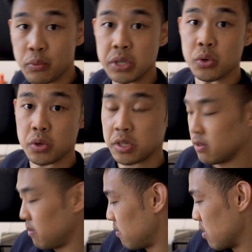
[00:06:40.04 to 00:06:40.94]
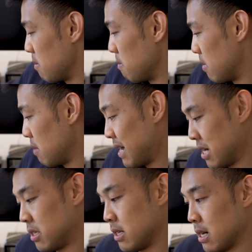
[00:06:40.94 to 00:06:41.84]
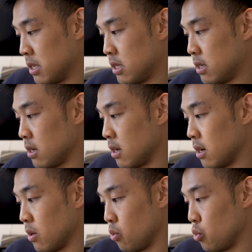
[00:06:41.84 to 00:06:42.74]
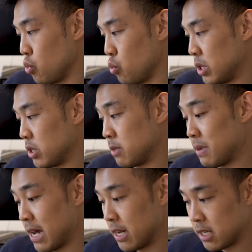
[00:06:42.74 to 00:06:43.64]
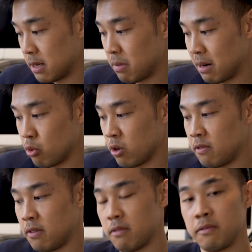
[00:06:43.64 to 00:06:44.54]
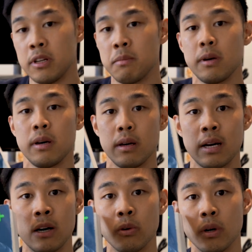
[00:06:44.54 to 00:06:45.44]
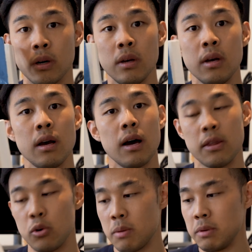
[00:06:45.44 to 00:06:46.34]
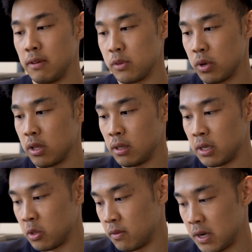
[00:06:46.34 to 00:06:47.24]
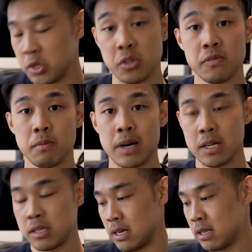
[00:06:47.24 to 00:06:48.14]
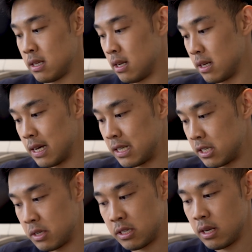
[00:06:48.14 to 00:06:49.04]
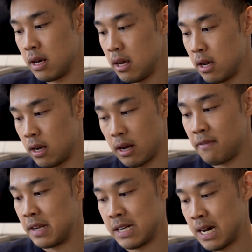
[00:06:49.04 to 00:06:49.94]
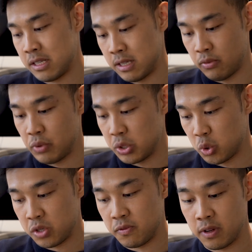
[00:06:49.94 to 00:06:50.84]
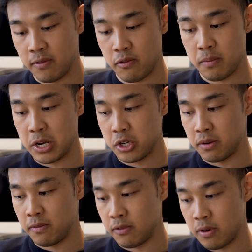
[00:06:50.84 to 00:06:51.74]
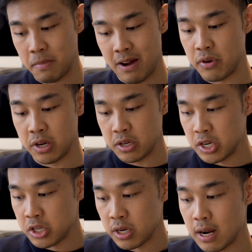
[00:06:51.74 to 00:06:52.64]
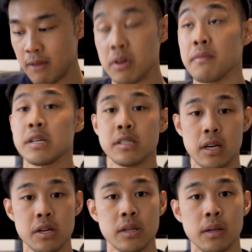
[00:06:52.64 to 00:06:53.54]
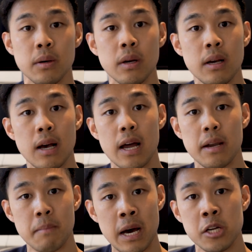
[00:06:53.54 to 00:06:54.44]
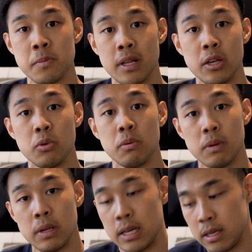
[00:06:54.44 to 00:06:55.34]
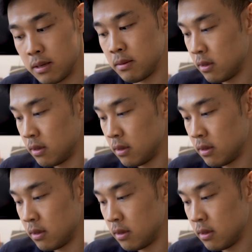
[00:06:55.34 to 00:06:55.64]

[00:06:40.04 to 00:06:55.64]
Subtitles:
resource from past tests, which has been edited by Prof. Philip Kalra, who I believe is one of the clinical advisors for past tests. And it's just a fantastic resource full of information from every condition, every investigation and management that you need.